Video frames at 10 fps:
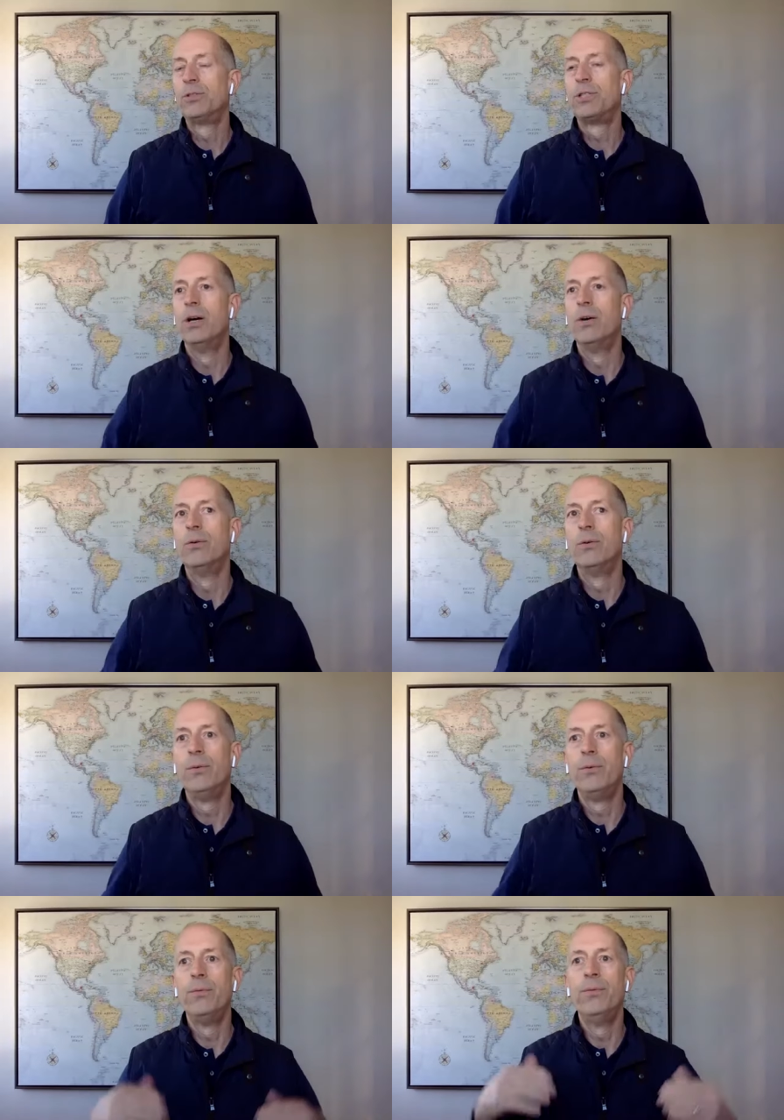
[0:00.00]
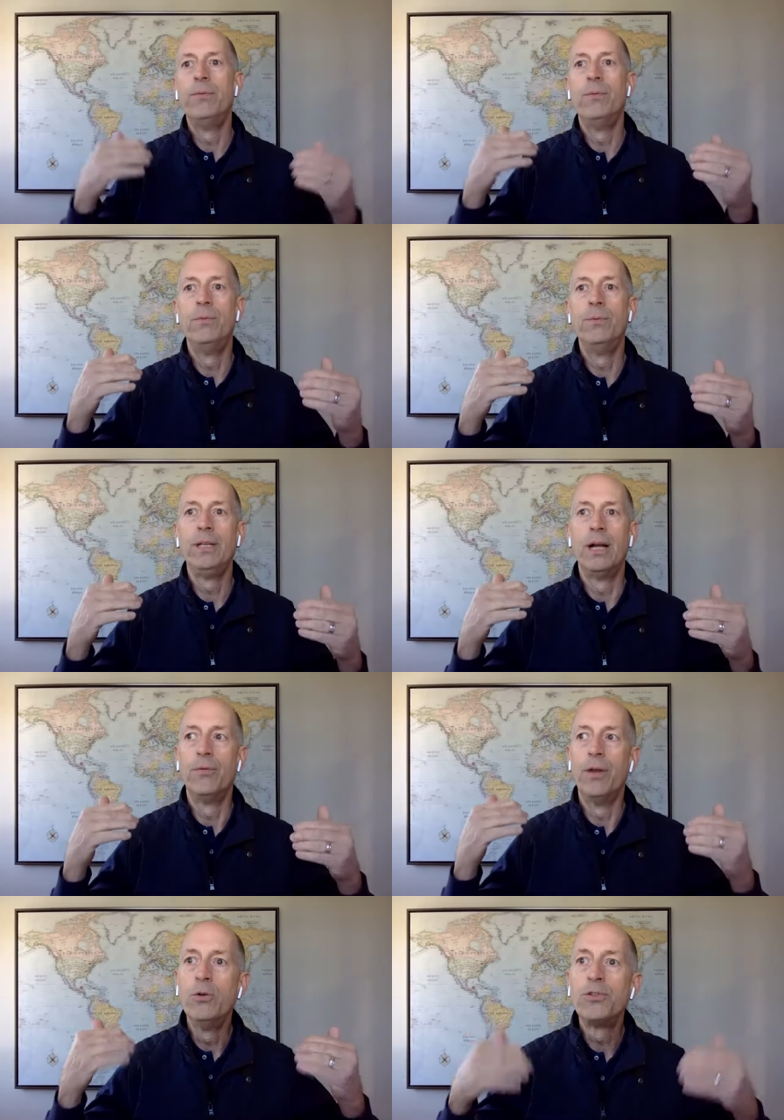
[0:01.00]
so you
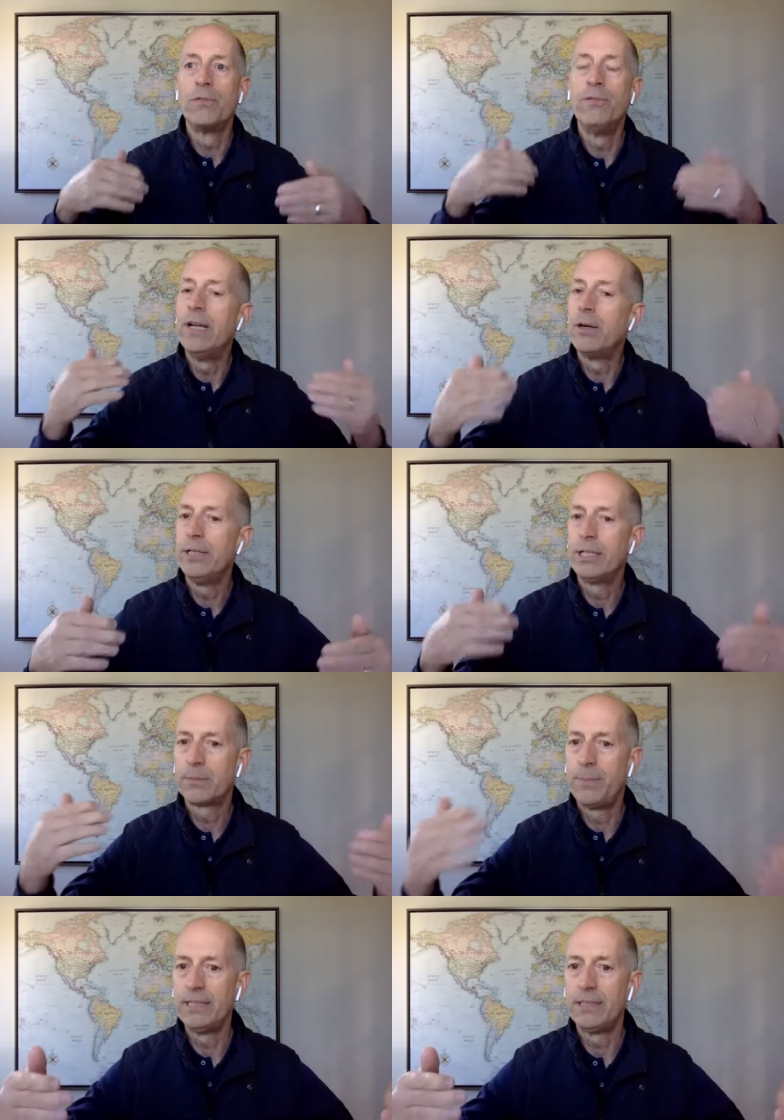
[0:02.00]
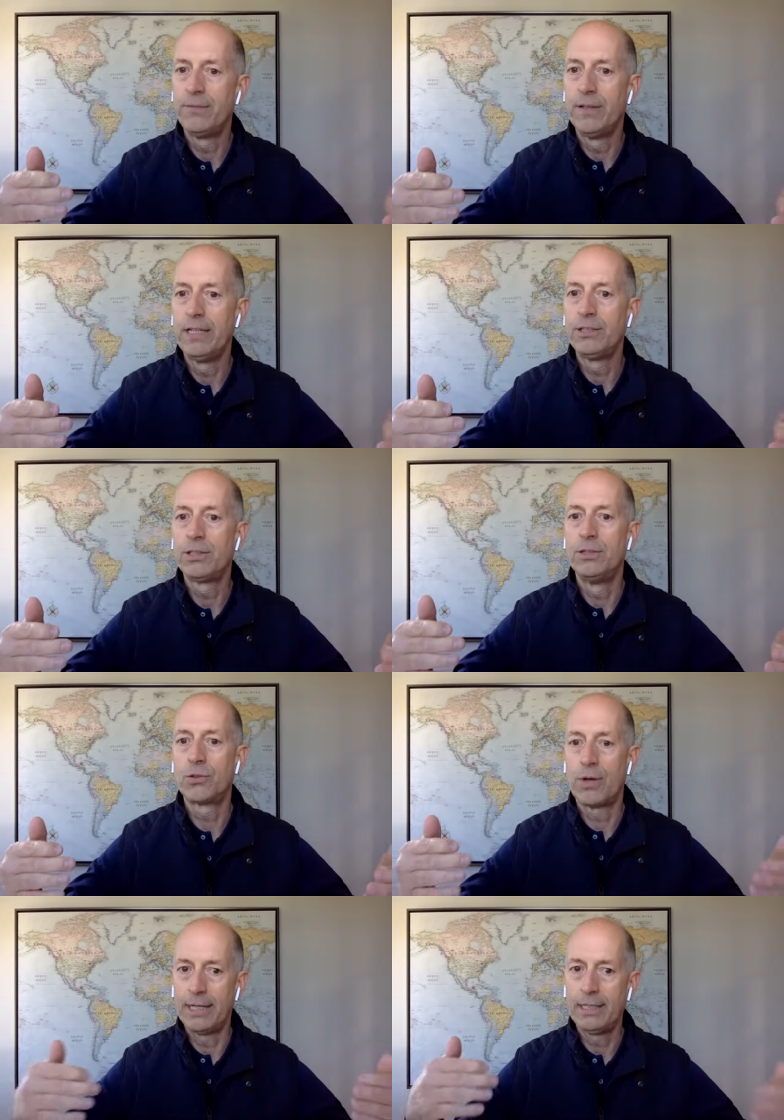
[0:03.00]
know those are very expensive things to
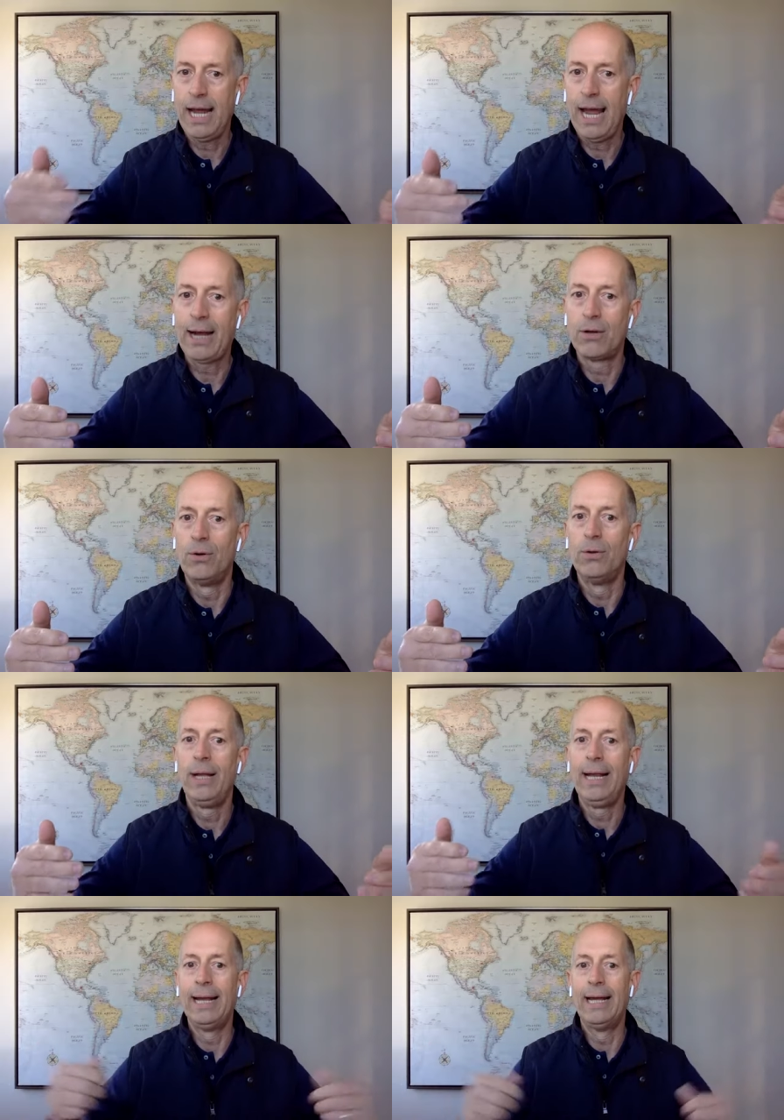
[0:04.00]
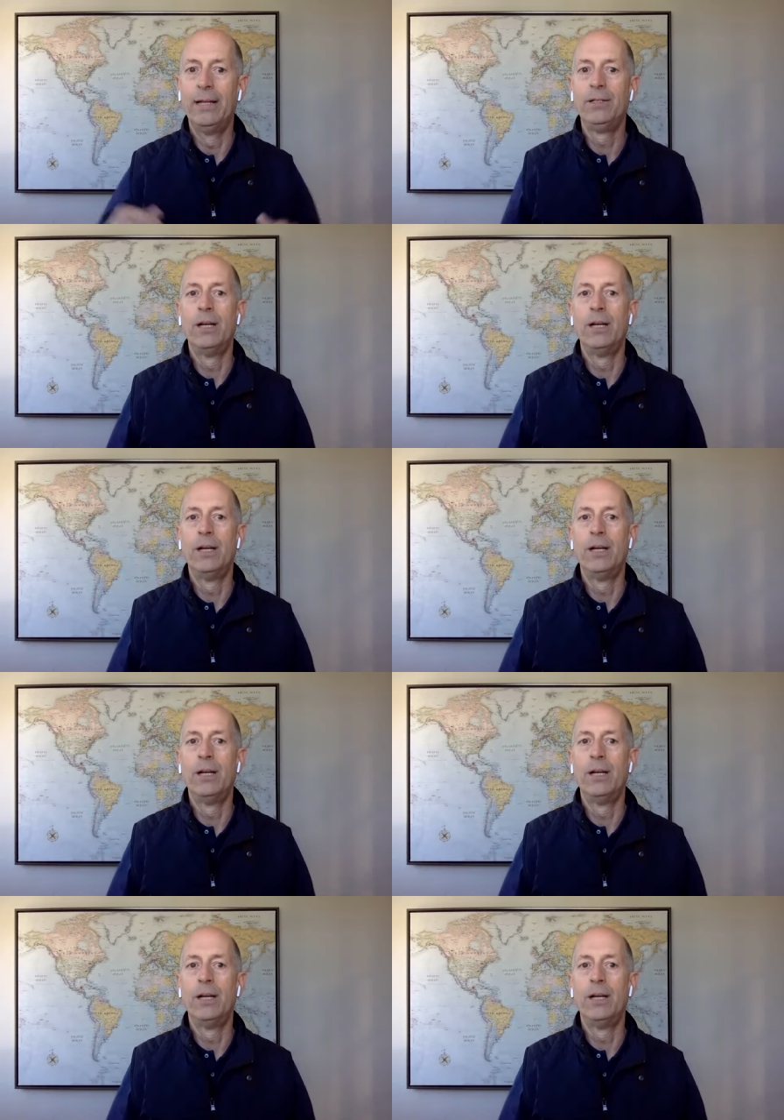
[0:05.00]
try to tackle, and mm-hmm.